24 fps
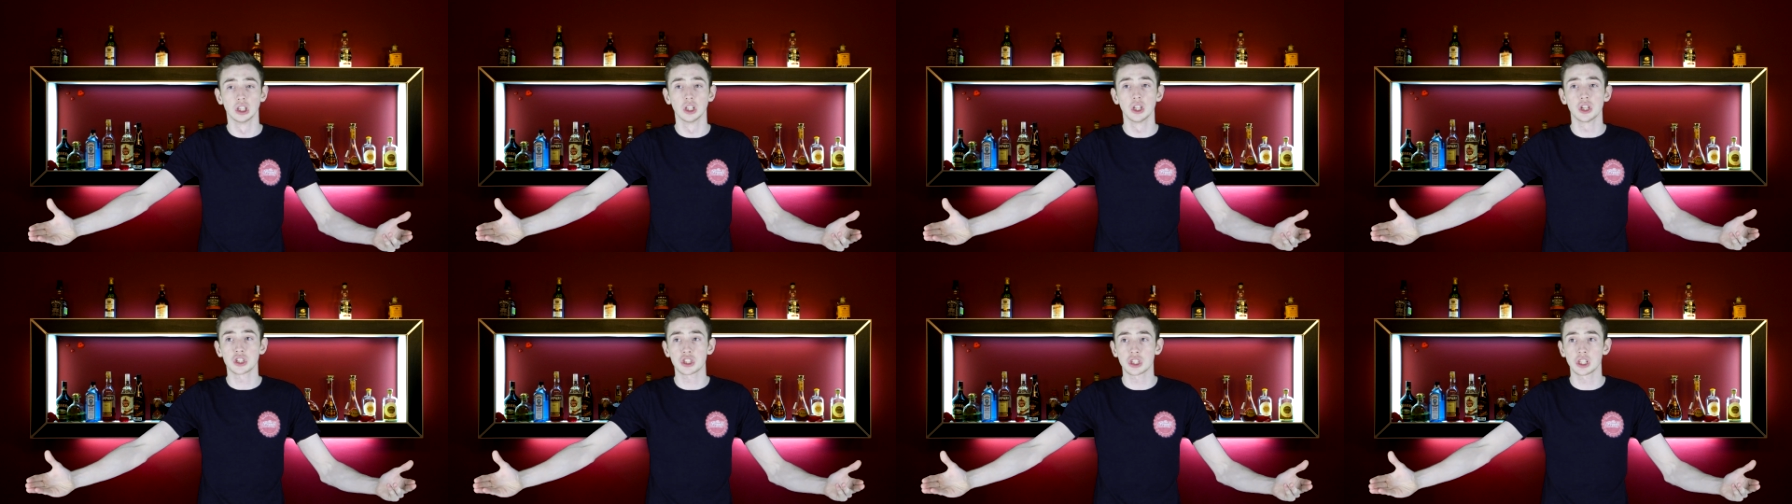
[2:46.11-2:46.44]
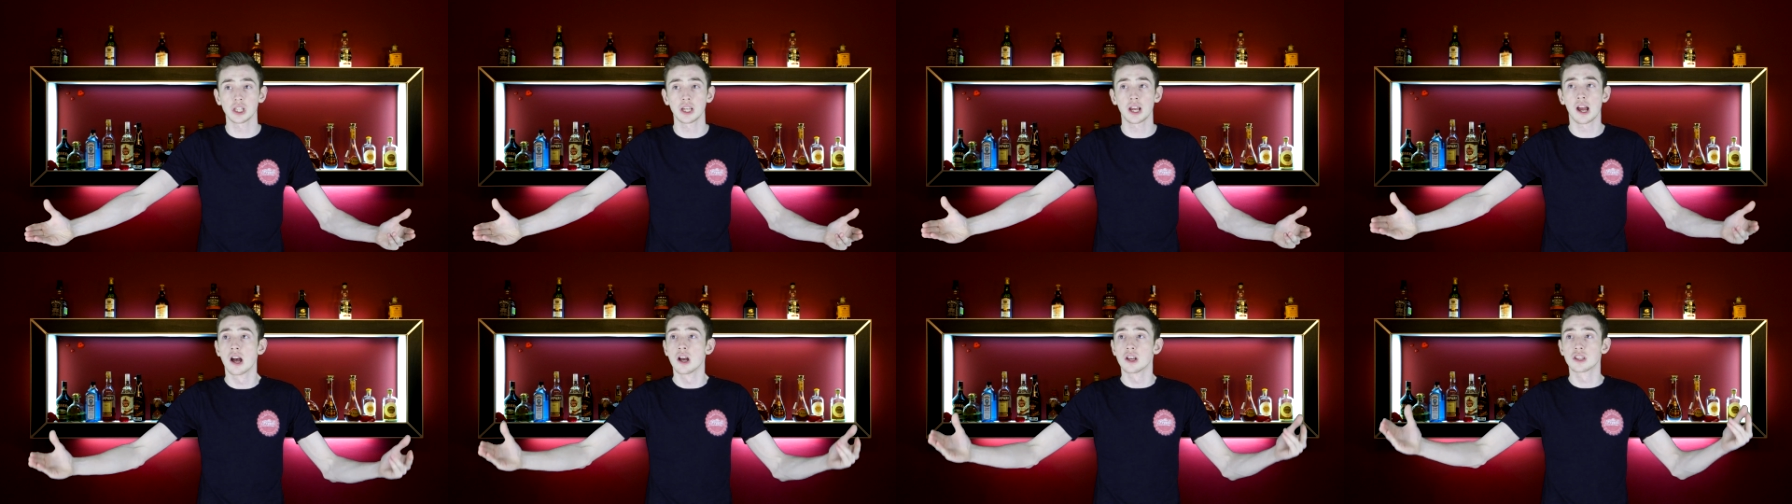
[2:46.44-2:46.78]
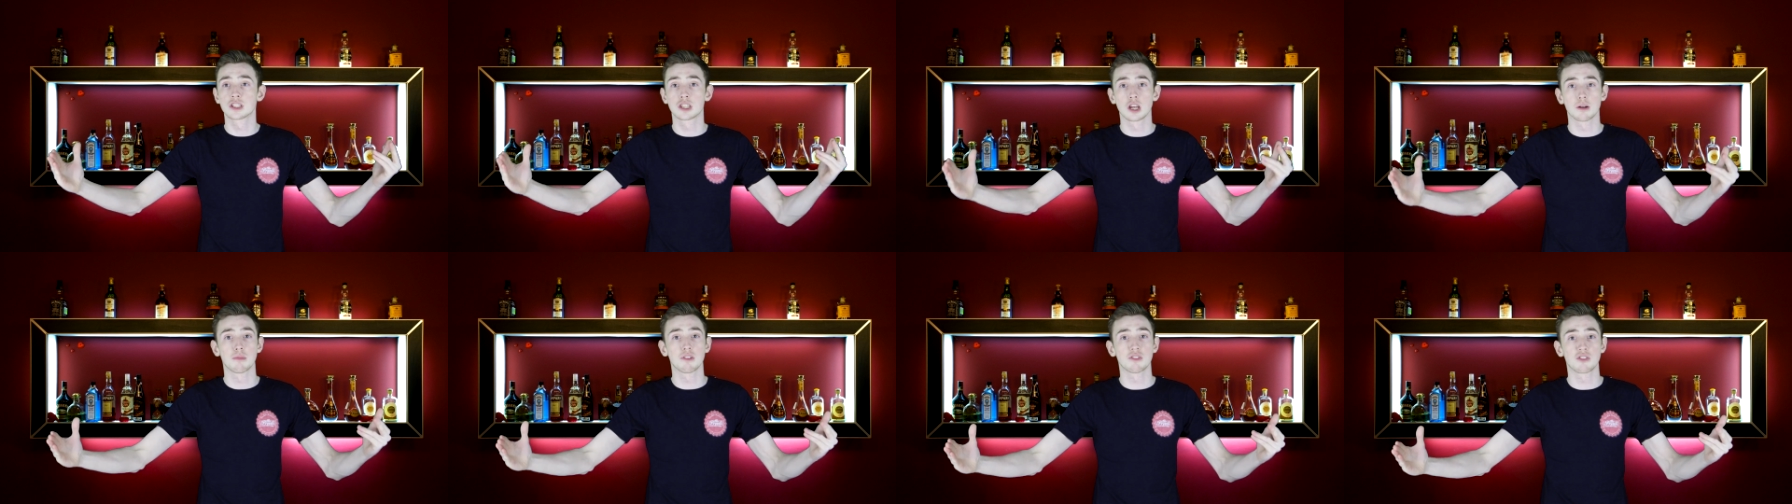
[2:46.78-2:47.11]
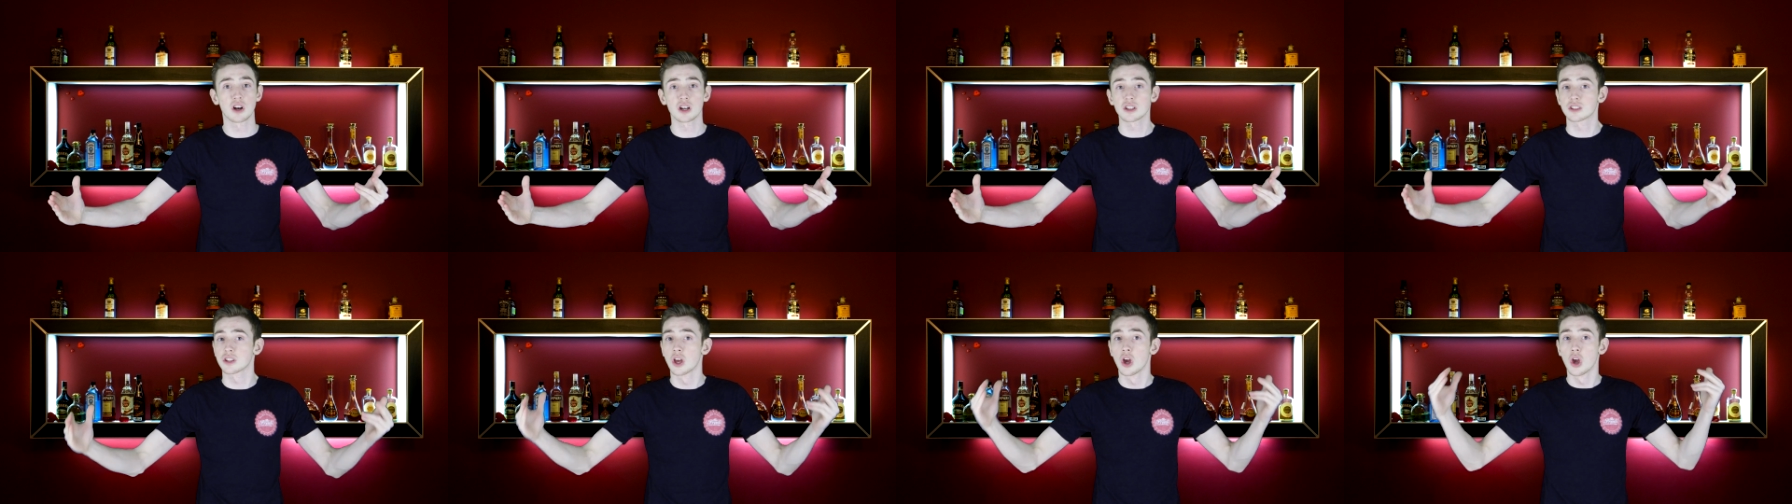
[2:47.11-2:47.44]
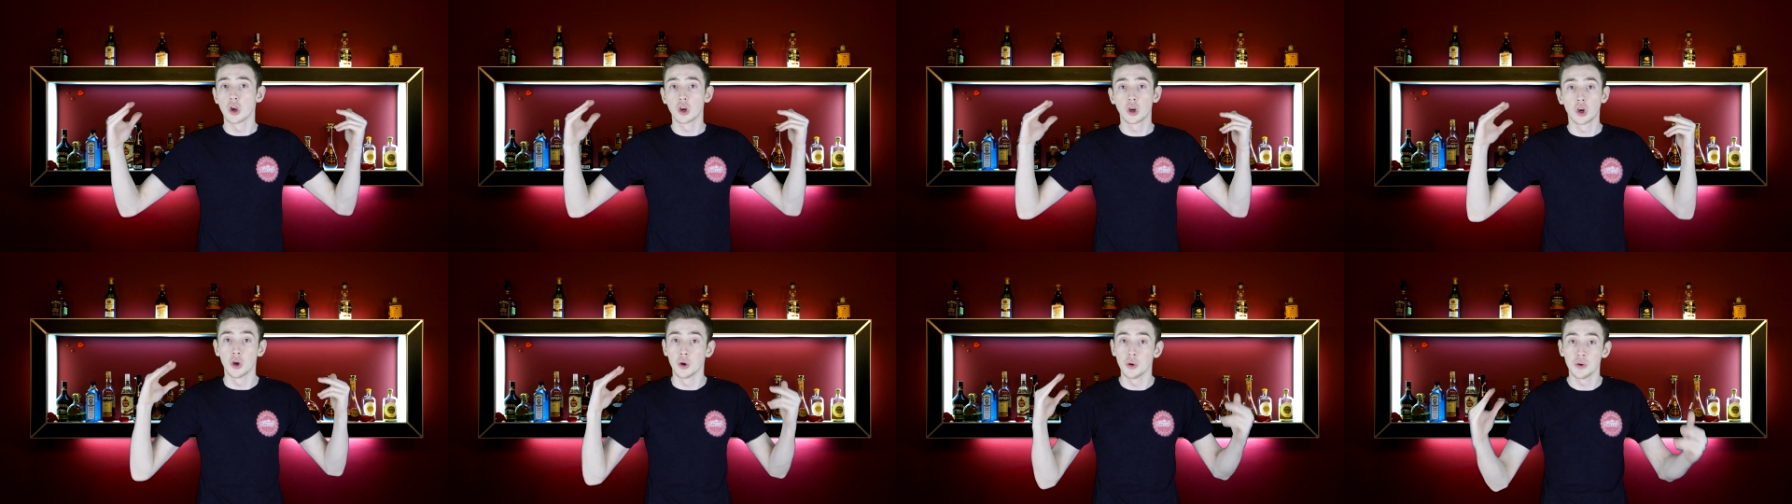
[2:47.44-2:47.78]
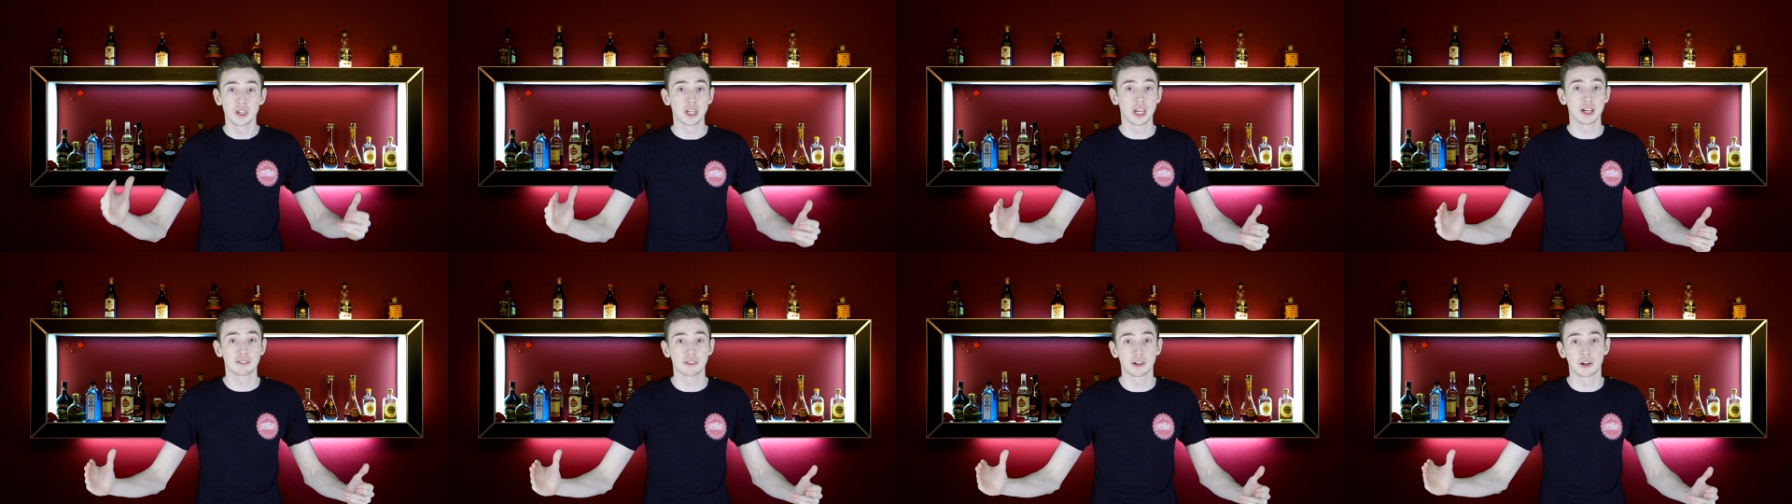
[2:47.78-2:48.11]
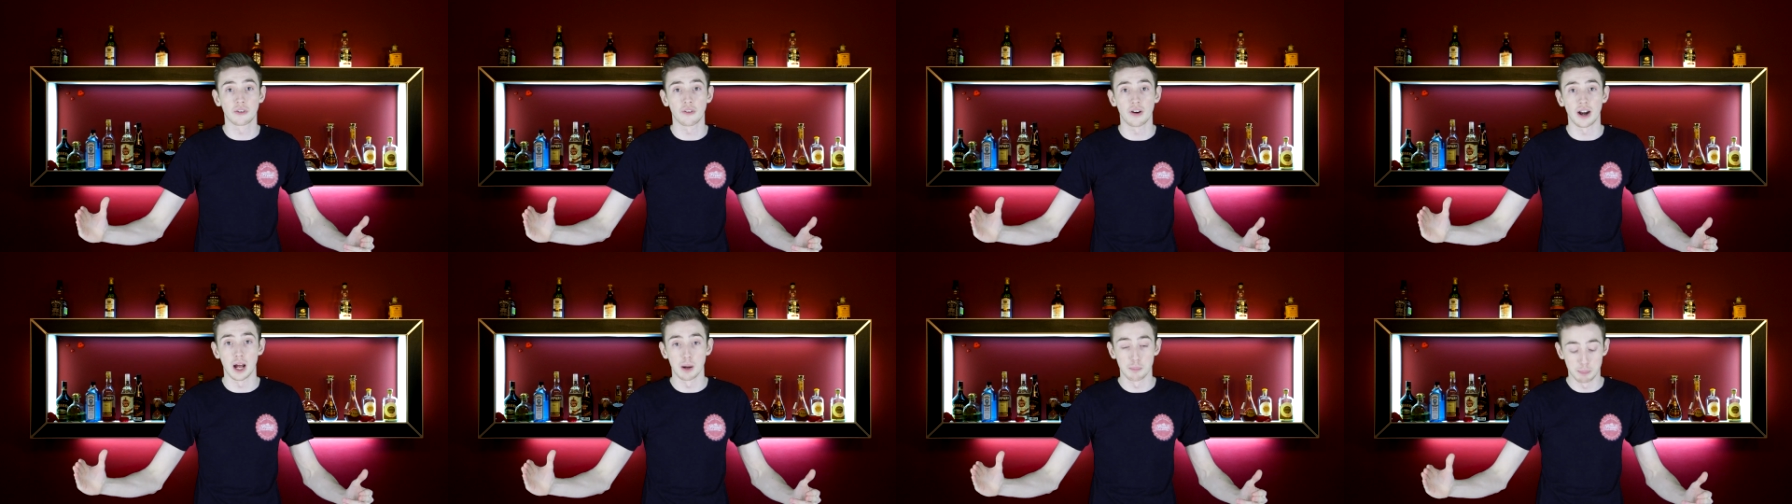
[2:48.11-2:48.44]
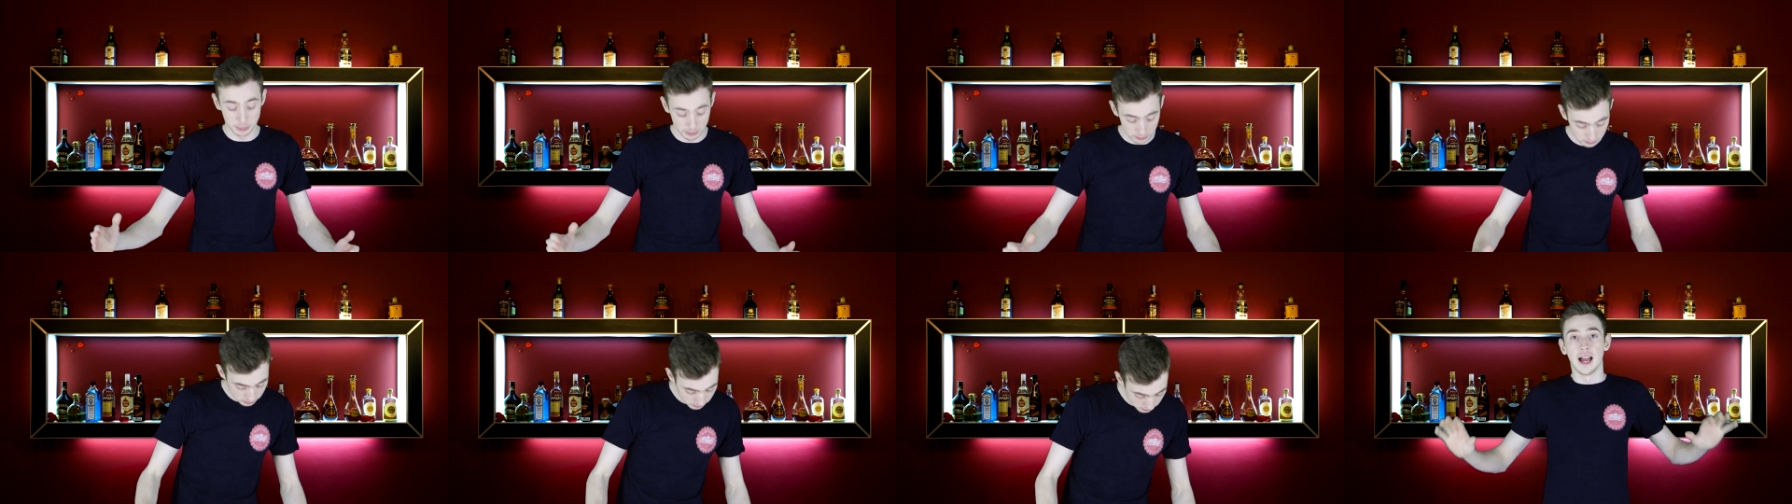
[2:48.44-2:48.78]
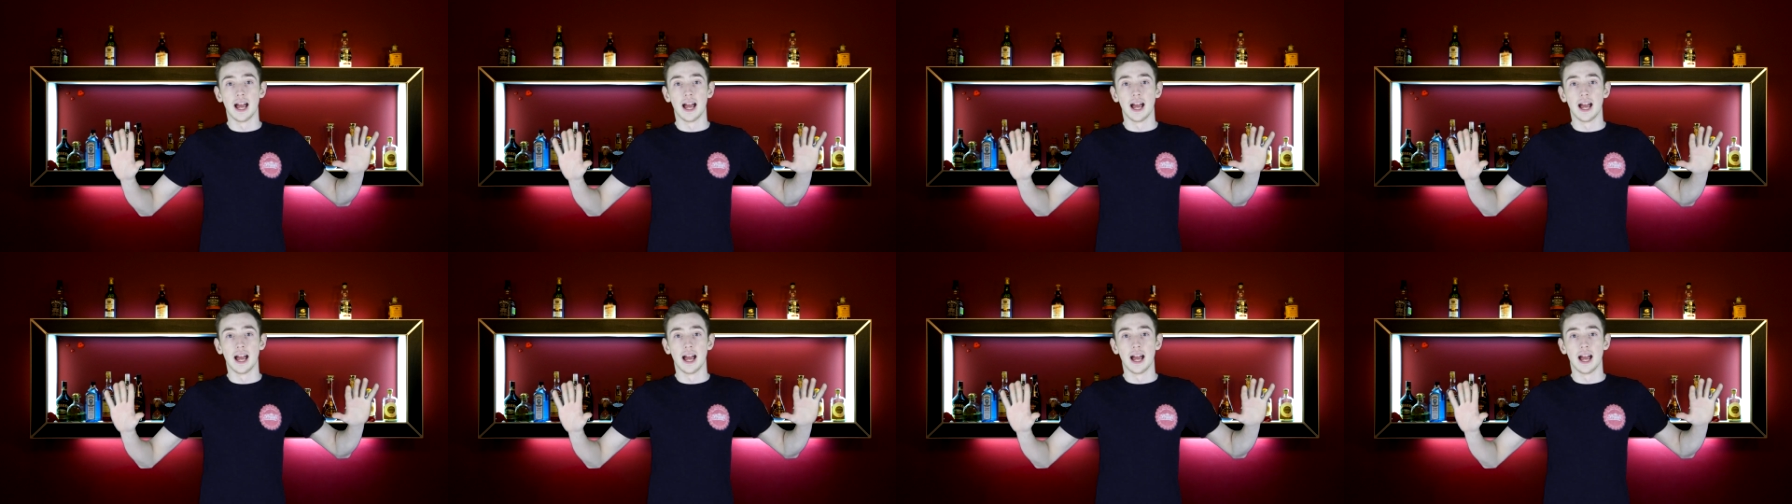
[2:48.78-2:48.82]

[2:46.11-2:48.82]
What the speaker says: Literally, some of us couldn't give a crap.